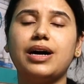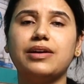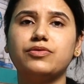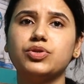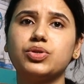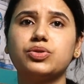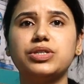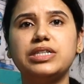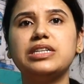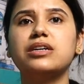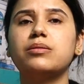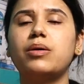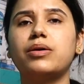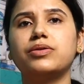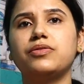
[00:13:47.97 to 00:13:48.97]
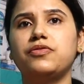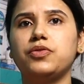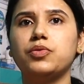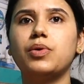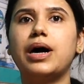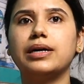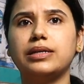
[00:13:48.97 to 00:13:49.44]
I was reading about
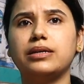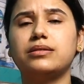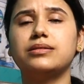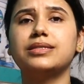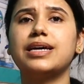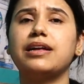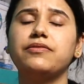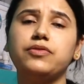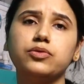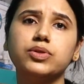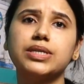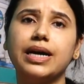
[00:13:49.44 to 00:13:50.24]
few articles and few